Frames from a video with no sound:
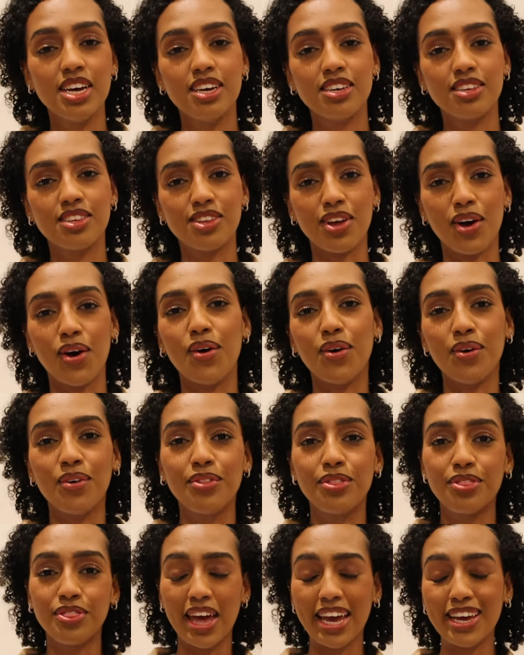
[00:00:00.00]

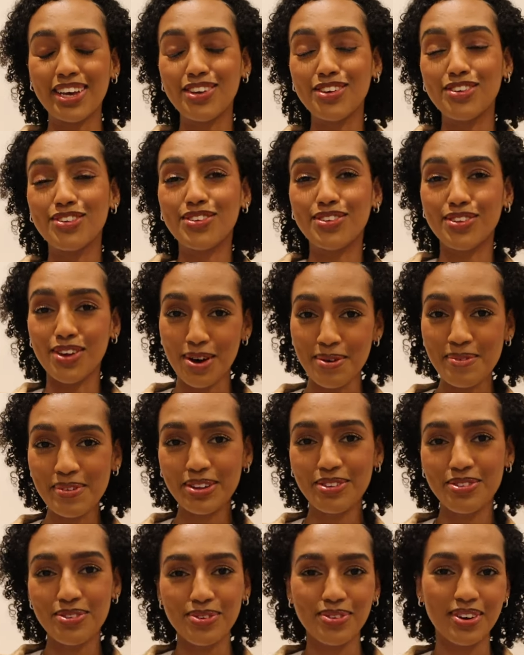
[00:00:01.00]
So thank you so
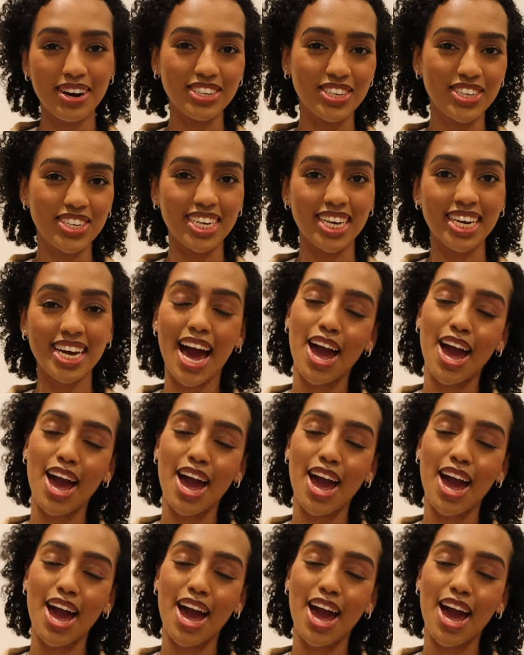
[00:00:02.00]
much for watching.